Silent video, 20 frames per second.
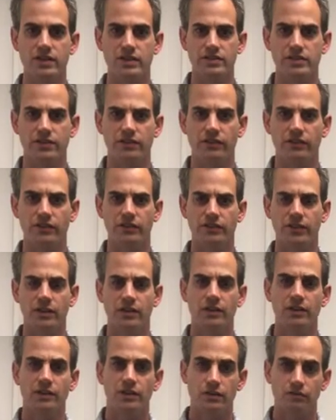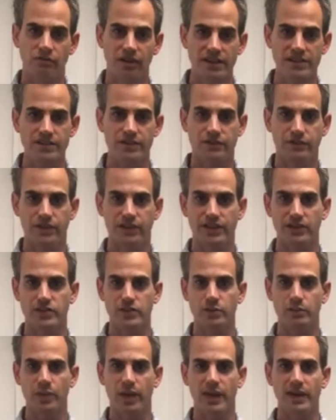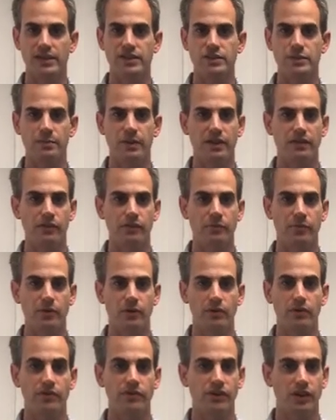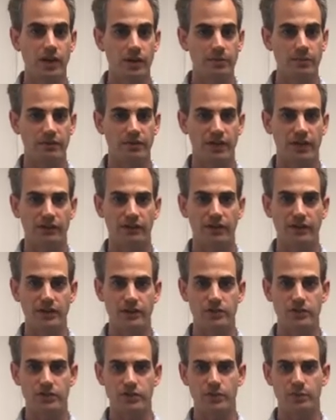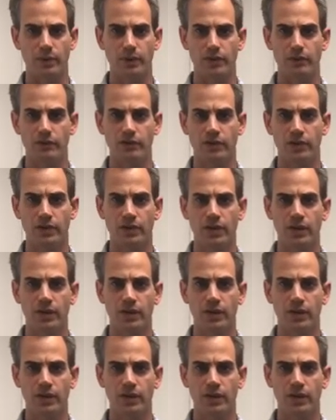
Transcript: instance, the rate of tax you pay depends upon the type of asset you dispose